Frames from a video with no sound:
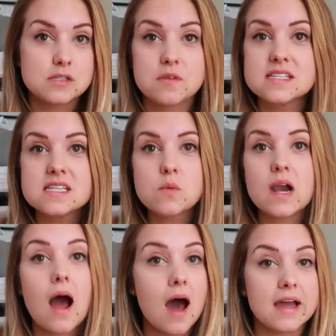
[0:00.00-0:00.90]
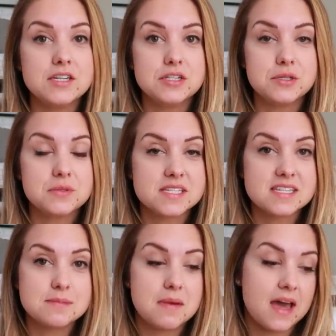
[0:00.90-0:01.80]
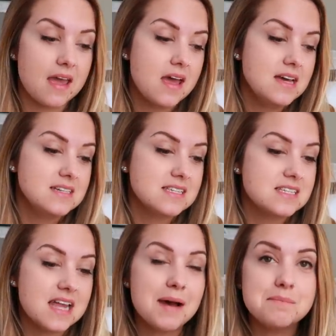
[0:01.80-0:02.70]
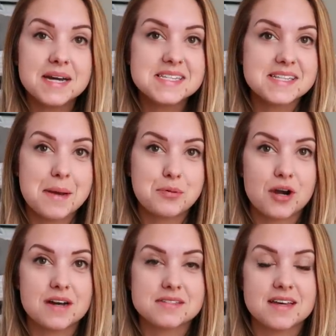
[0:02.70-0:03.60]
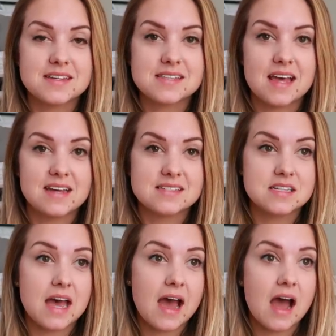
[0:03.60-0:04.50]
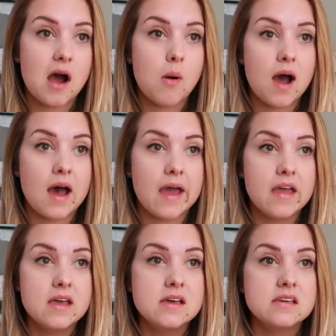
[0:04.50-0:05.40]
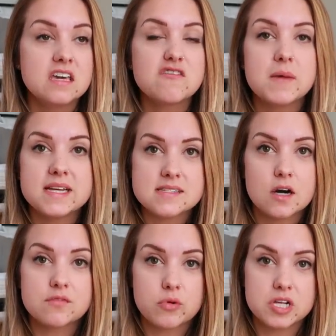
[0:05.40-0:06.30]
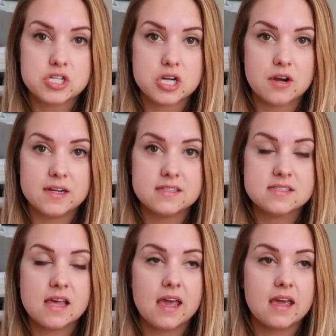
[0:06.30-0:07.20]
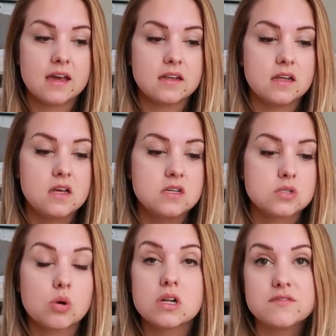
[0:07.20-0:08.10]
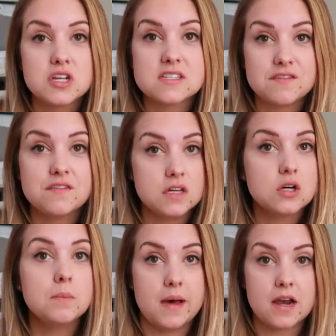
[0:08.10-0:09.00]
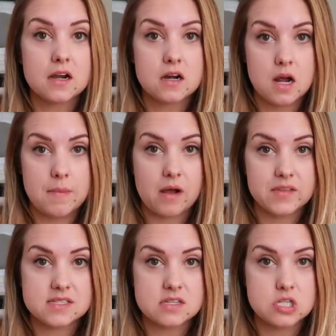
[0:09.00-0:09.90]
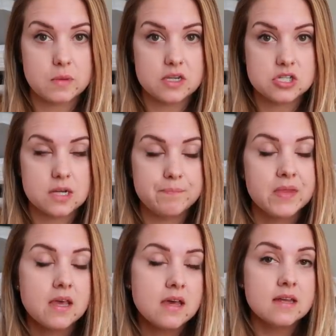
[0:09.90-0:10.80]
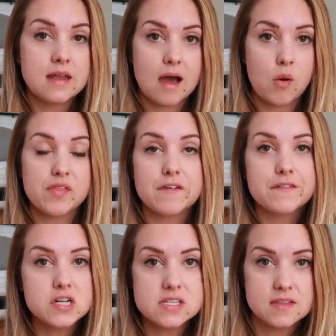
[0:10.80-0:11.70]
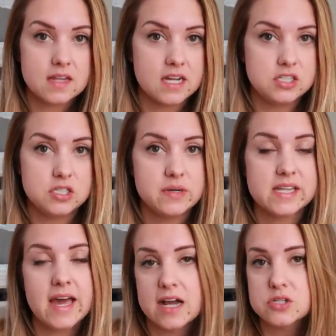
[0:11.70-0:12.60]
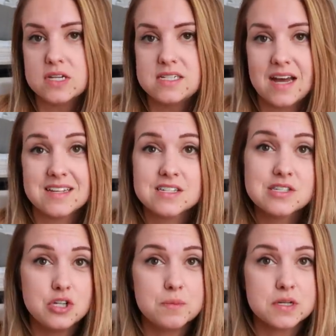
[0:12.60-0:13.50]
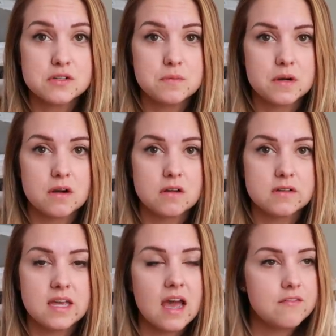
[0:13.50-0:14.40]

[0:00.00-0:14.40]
So this is what I do. This is my step-by-step process as to how I give myself reassurance and sort of just feel better about the situation. Now, the first thing that I do is I actually test super, super early.